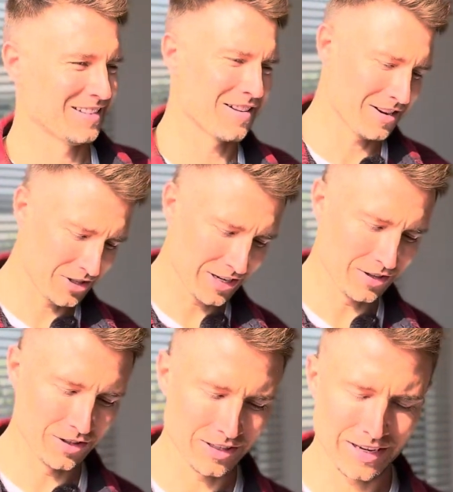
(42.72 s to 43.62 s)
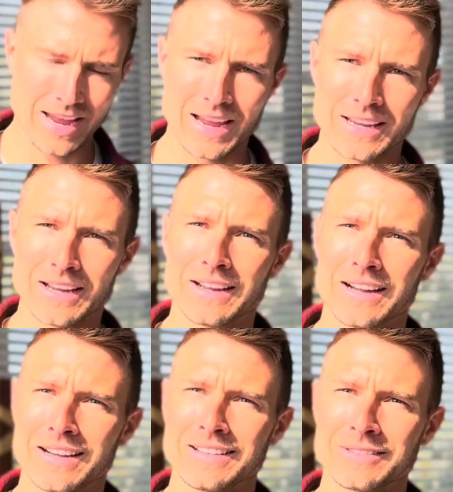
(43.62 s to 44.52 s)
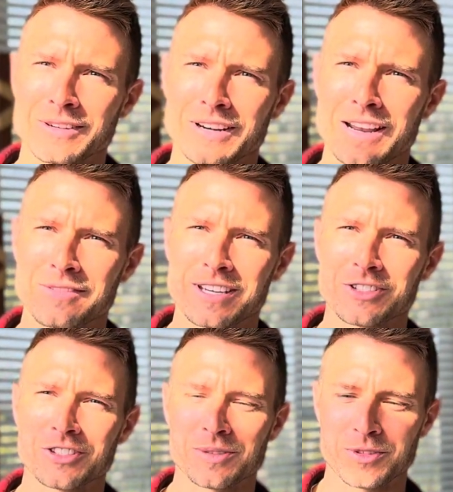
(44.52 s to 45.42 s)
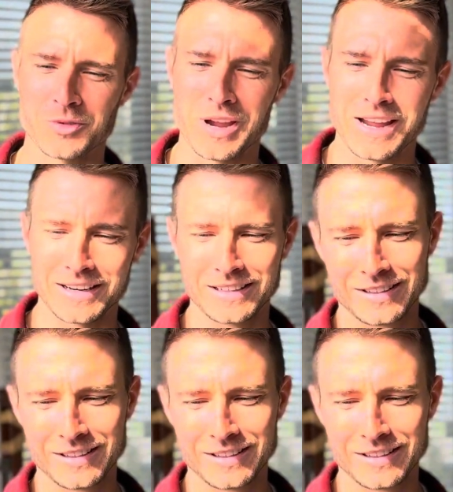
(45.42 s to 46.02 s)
All right, Jake, you look like a hat guy, huh? I'm going to have to get you some swag.